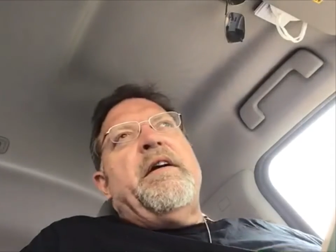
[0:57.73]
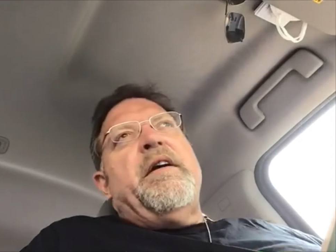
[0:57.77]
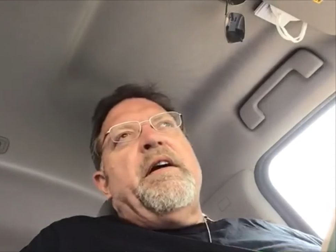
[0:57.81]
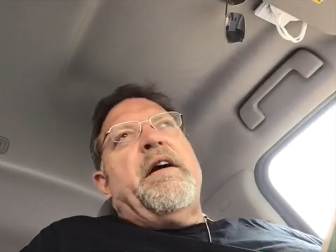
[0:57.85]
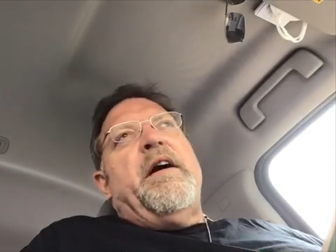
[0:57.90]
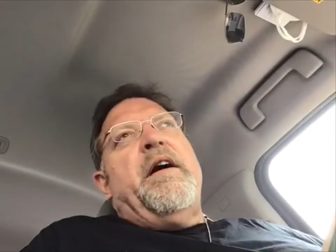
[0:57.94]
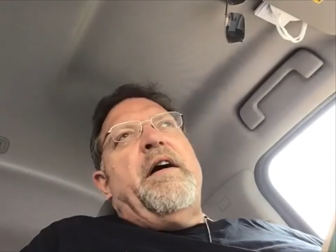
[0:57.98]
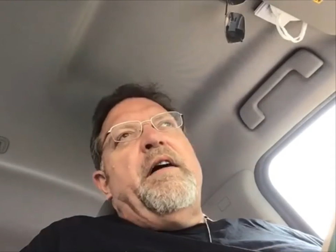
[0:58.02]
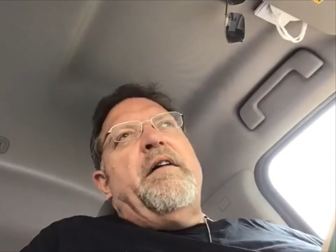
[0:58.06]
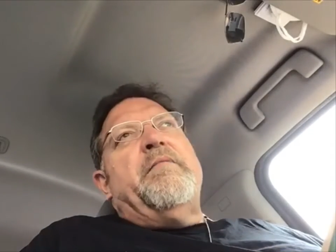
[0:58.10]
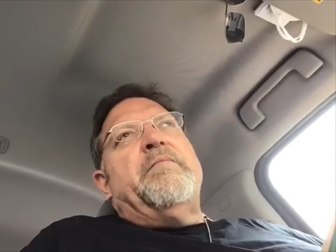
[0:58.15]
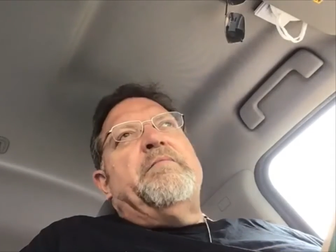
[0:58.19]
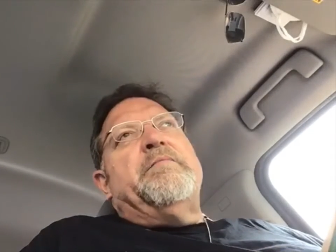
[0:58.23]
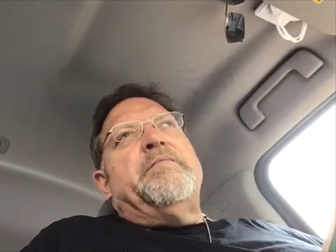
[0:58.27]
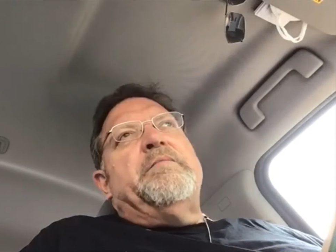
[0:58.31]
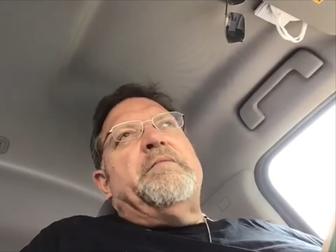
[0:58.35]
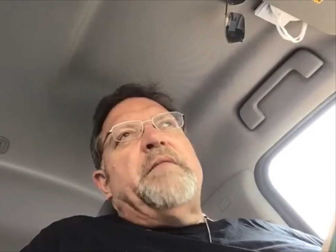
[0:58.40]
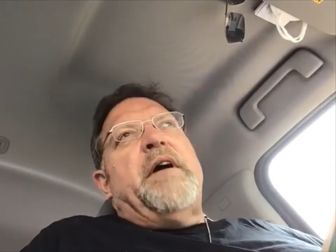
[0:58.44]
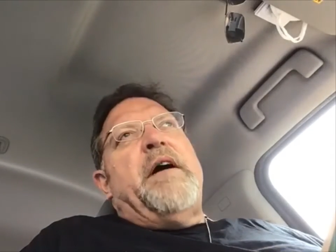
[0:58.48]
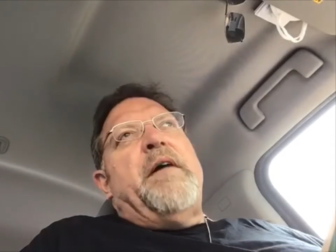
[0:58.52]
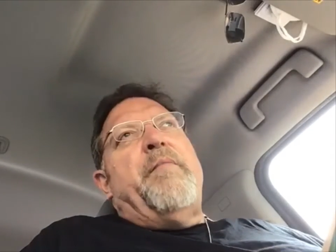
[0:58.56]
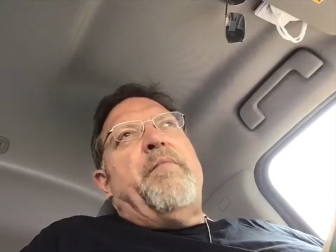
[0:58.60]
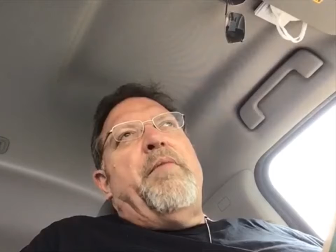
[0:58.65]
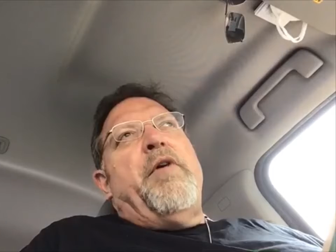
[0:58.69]

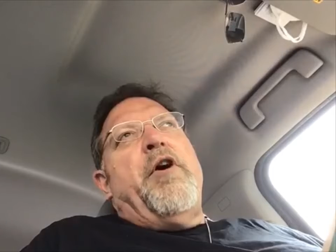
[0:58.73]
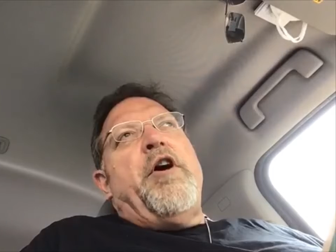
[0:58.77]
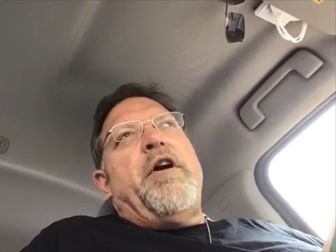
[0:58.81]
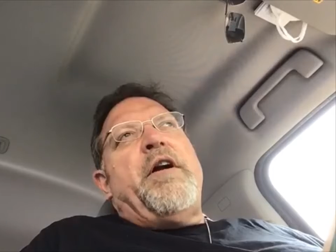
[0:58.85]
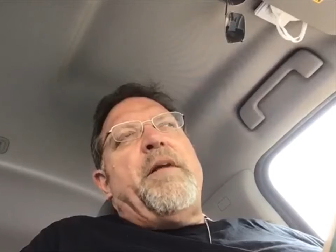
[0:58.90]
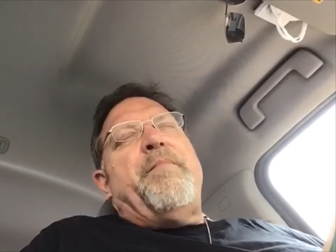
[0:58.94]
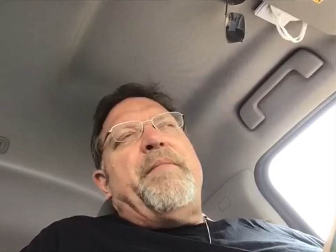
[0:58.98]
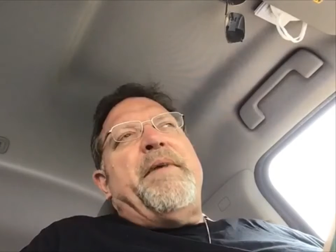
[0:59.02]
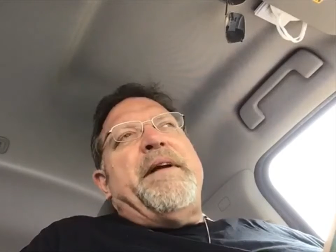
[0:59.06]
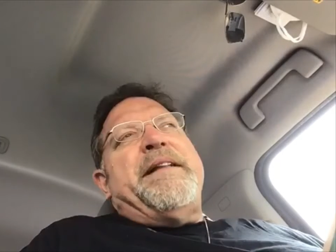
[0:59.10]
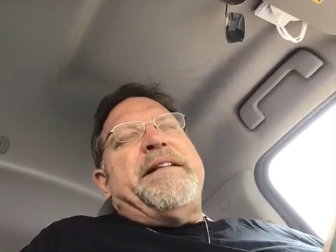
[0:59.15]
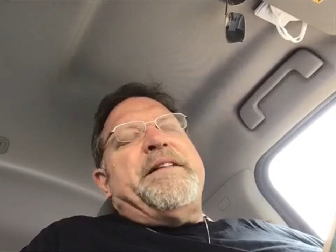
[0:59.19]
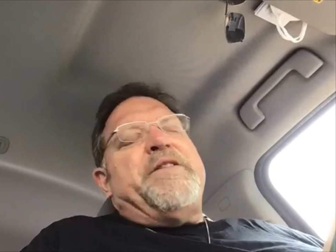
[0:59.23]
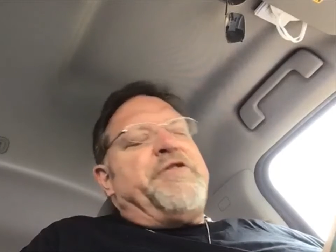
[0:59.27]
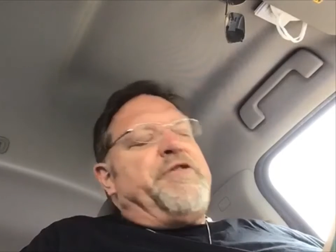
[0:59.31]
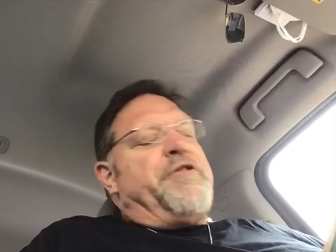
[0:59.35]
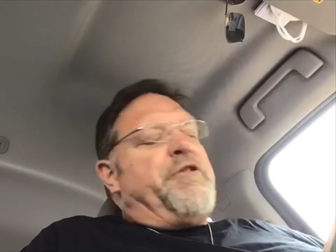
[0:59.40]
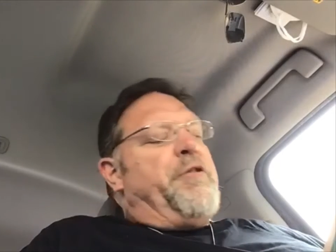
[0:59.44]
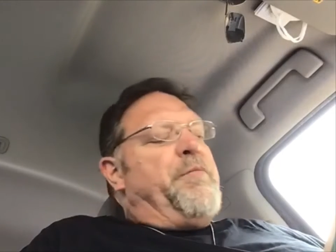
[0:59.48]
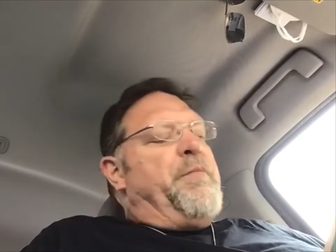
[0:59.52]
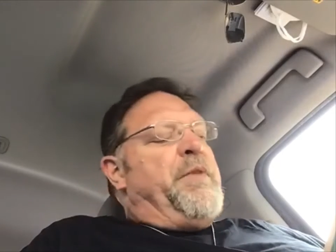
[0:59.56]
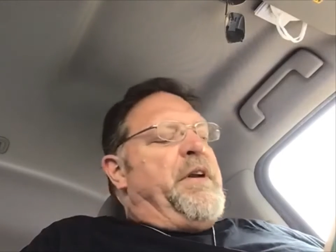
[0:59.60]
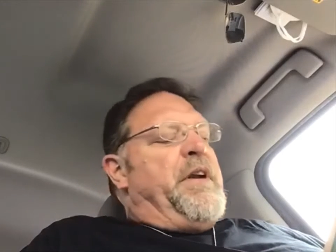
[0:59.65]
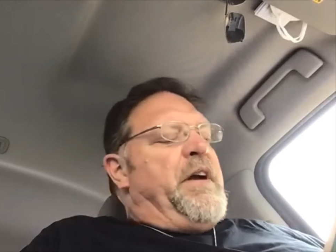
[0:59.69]
I brought up in the
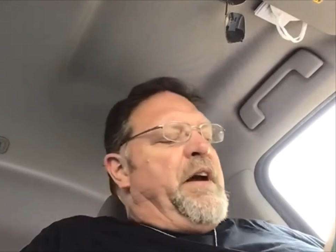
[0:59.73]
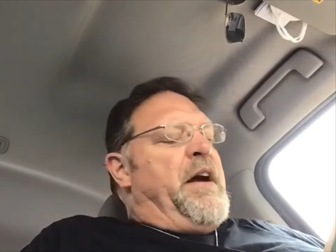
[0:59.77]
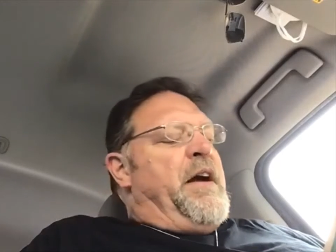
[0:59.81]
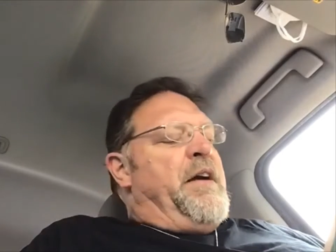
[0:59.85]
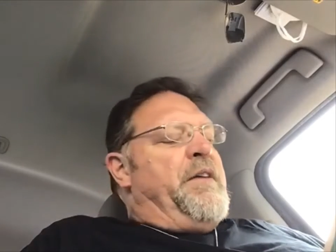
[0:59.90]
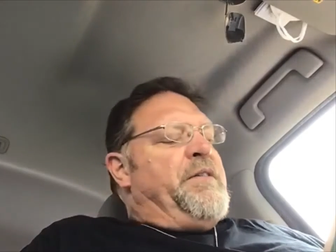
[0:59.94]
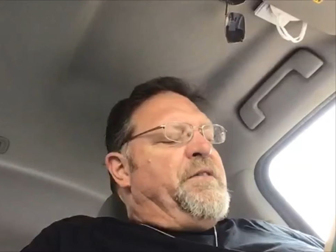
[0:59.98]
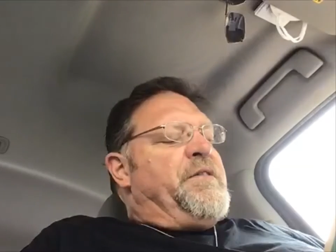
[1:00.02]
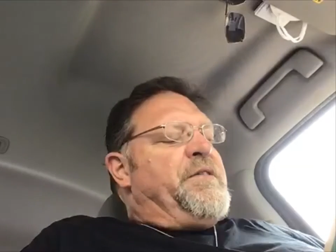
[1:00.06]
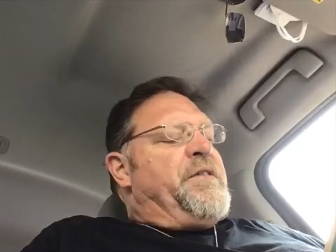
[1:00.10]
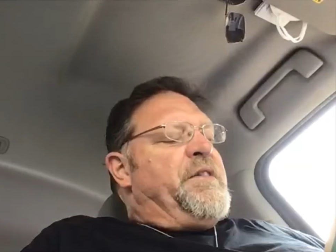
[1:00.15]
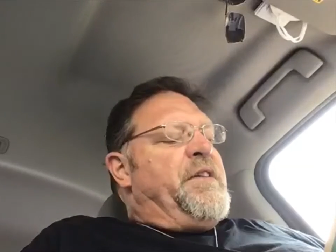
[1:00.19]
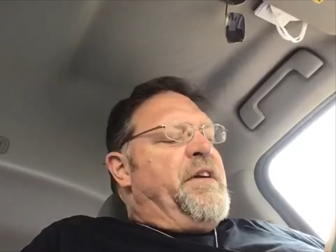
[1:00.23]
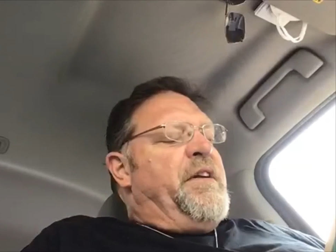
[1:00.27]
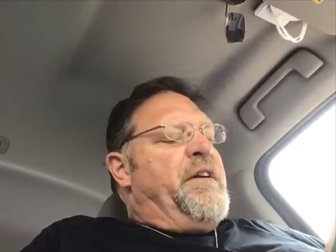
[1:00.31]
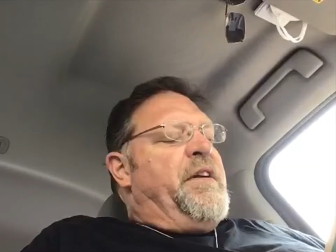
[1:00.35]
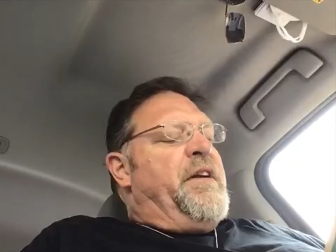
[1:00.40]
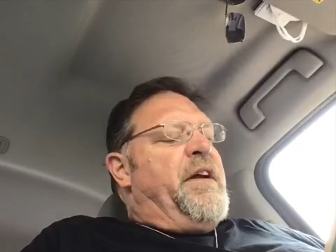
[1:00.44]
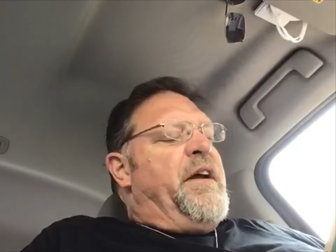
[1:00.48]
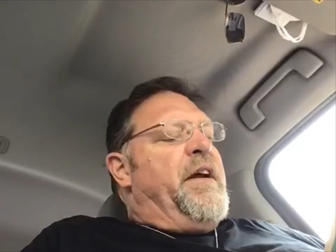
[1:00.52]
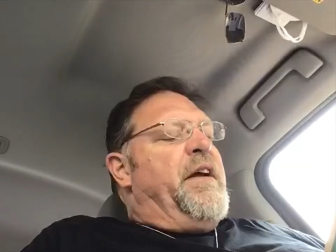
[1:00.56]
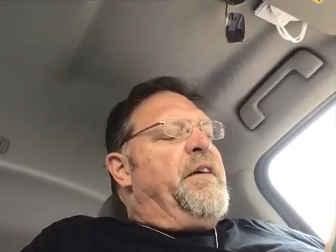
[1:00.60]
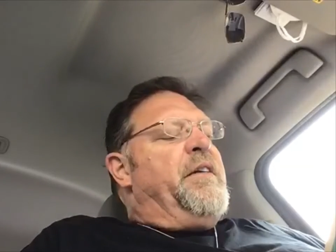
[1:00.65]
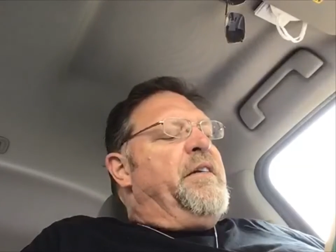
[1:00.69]
sermon on
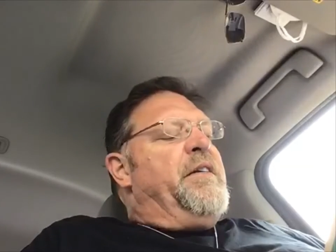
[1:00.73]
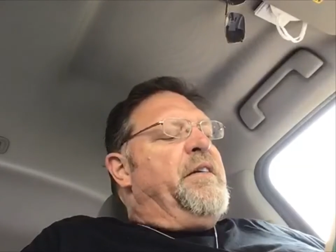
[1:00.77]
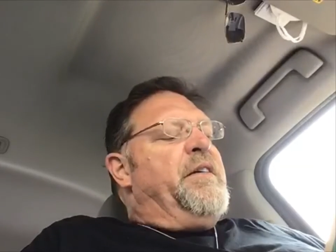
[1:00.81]
Sunday.